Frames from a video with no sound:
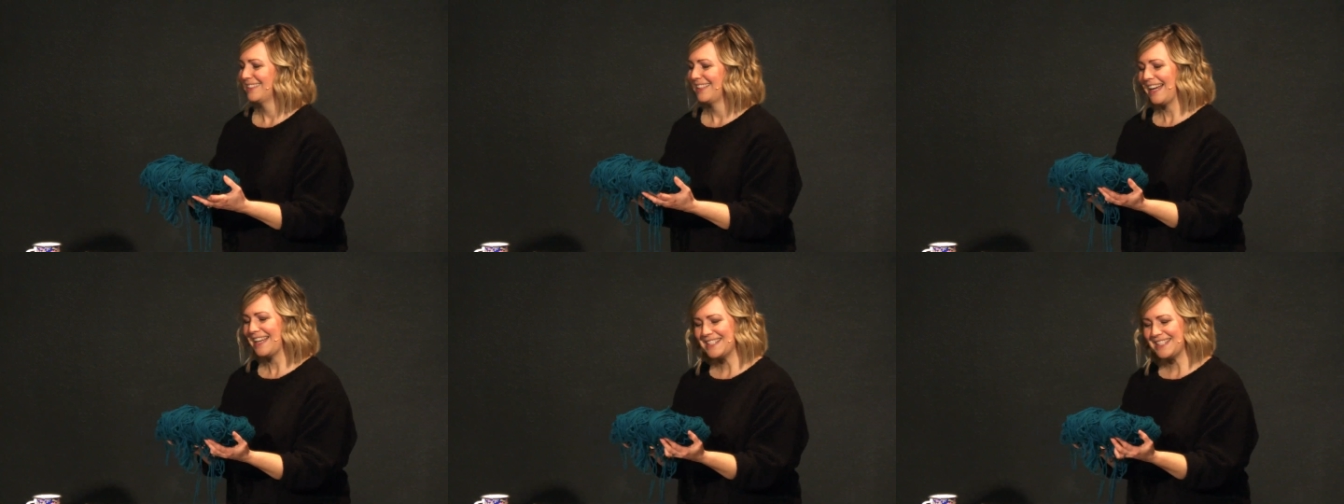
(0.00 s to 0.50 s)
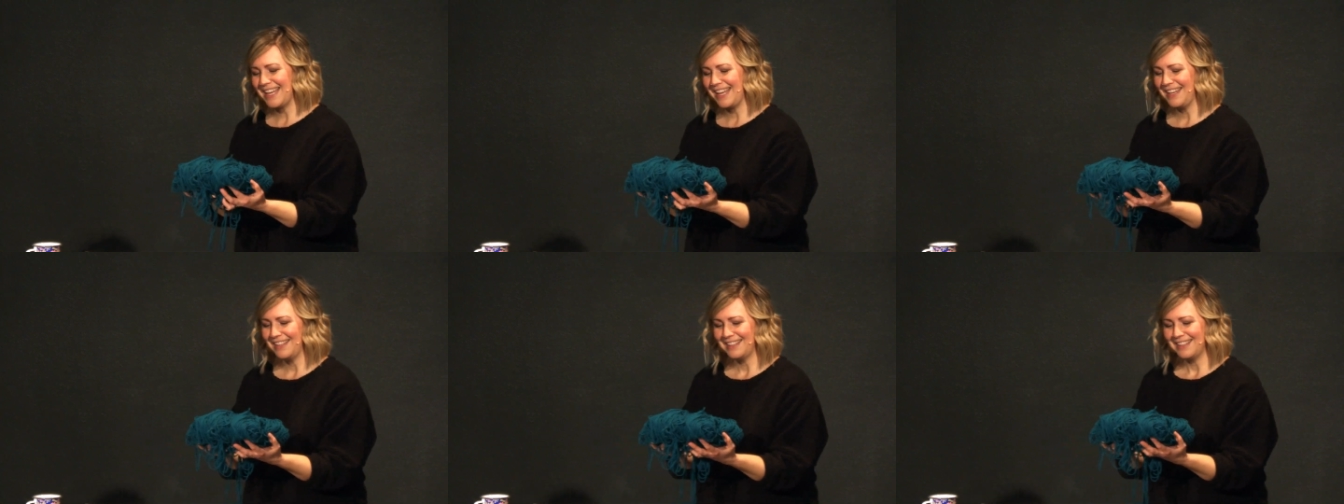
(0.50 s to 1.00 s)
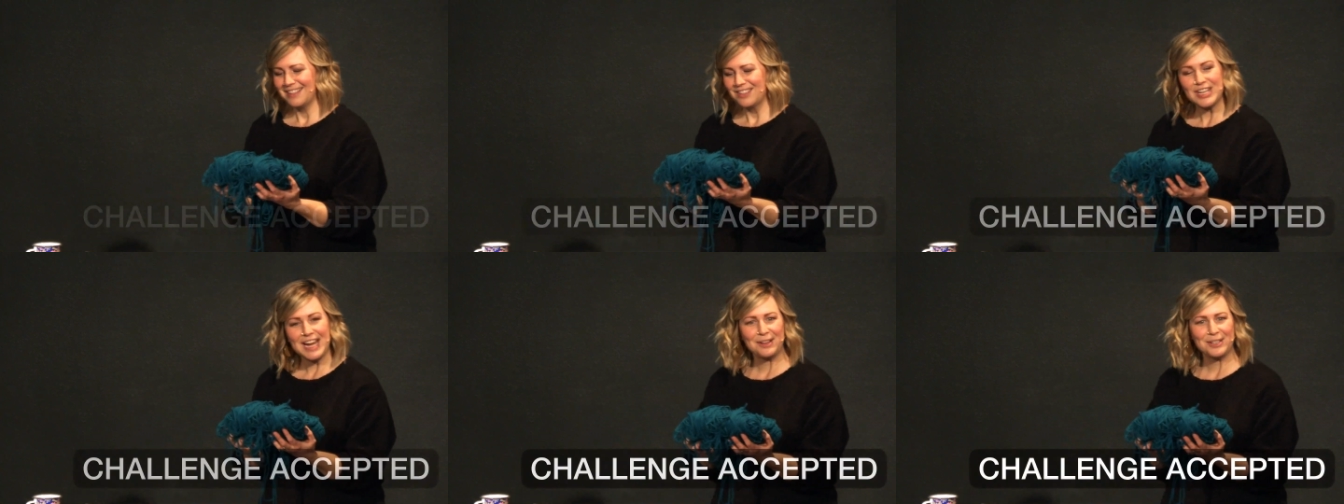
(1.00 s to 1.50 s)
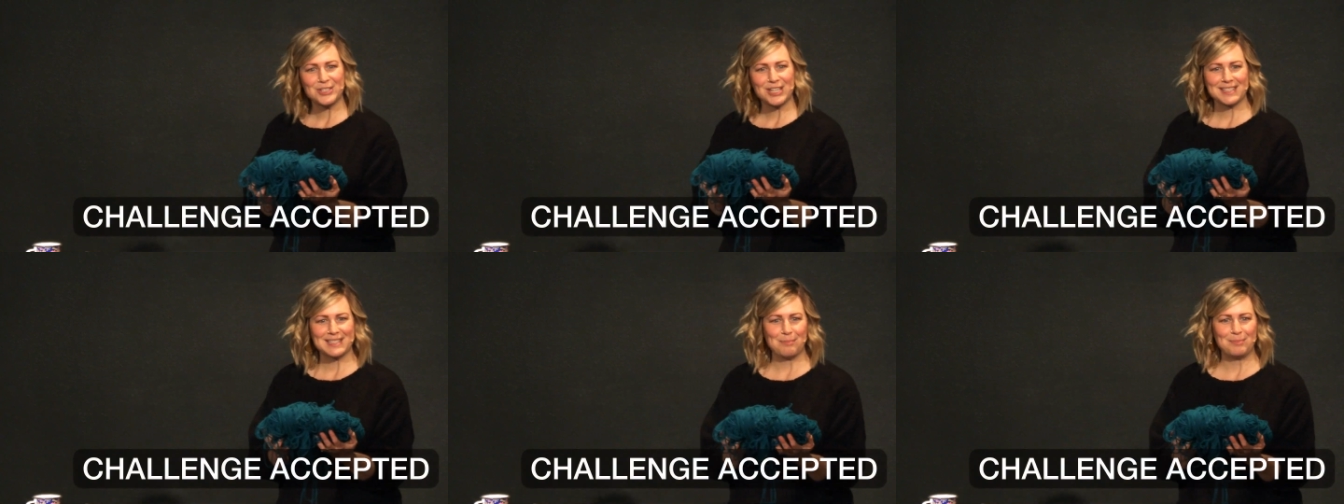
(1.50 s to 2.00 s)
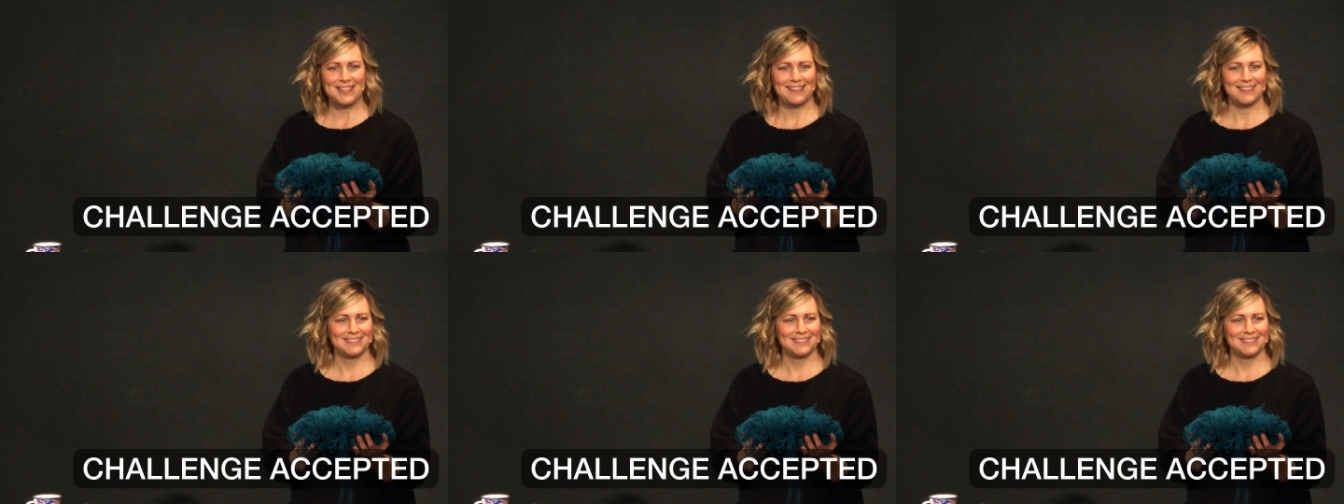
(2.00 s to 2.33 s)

I say, challenge accepted.